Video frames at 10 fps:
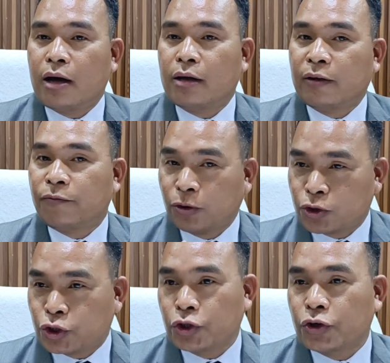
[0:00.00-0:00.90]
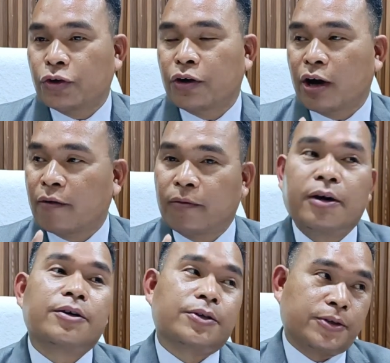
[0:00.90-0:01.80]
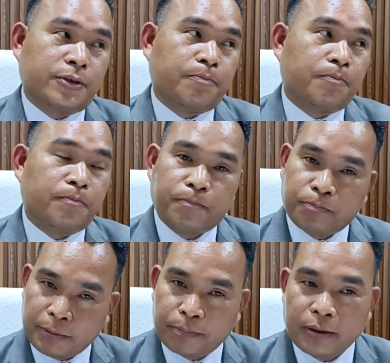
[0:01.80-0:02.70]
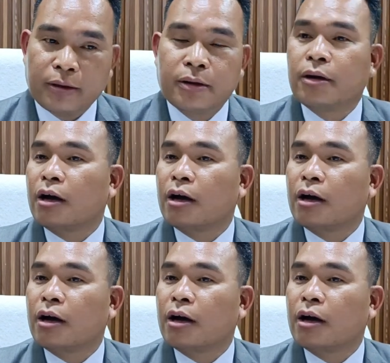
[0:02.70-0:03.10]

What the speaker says: the future of our people,